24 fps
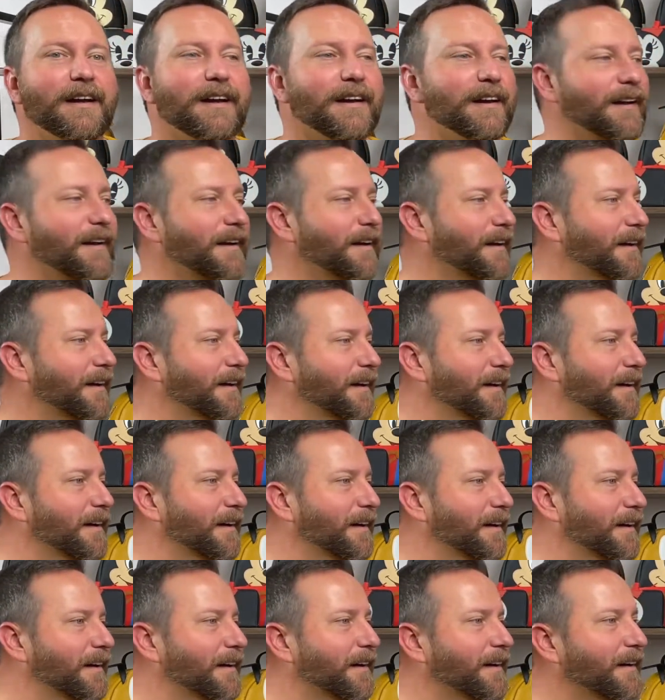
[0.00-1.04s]

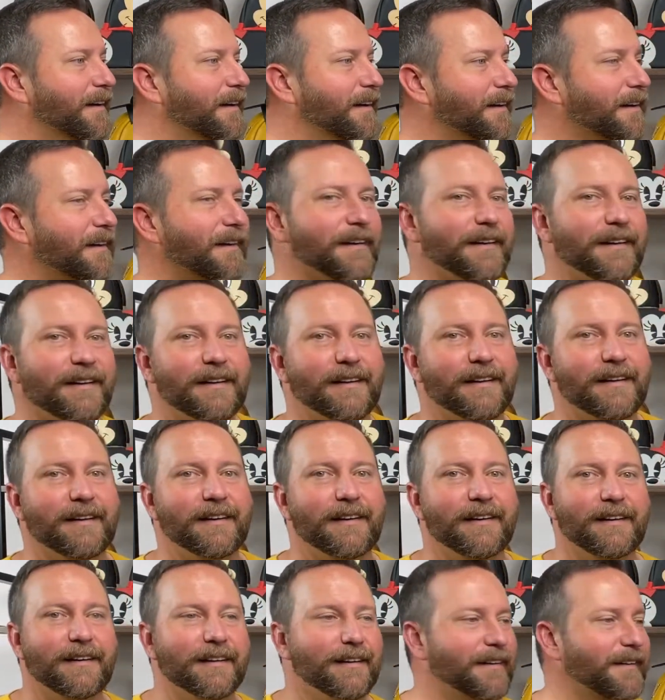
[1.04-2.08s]

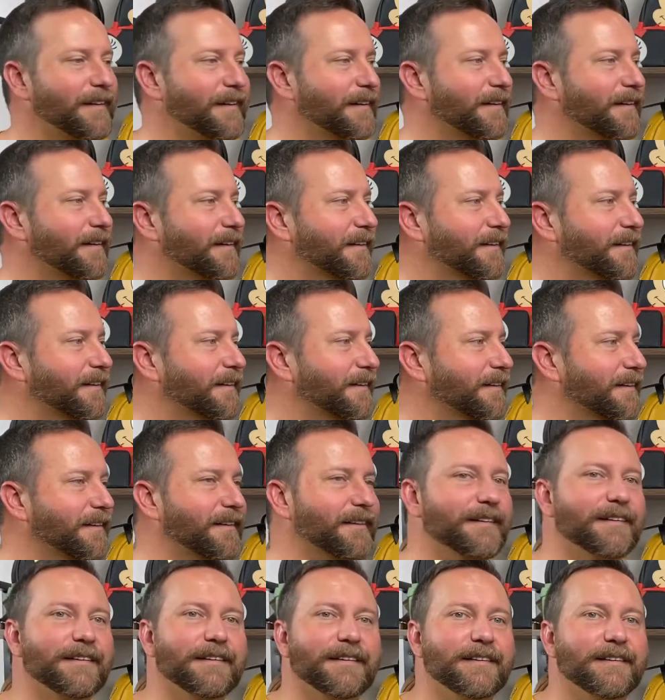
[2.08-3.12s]

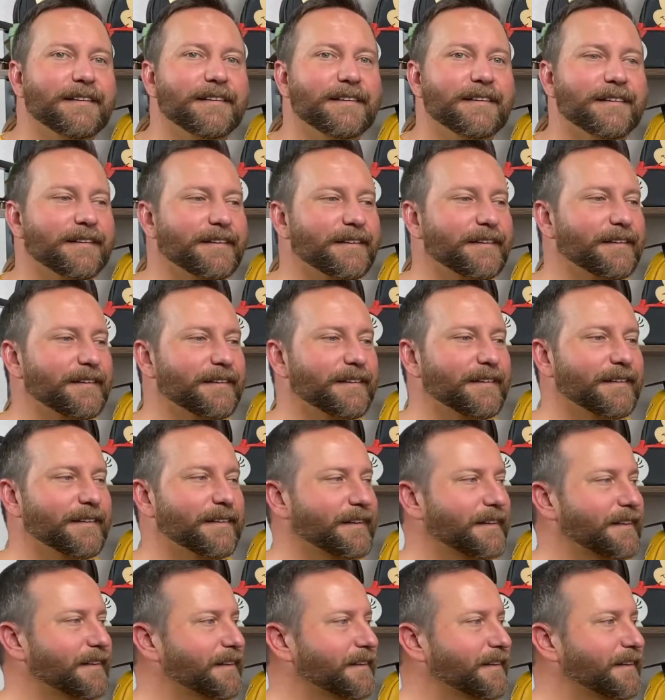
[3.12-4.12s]
The person shown says nothing.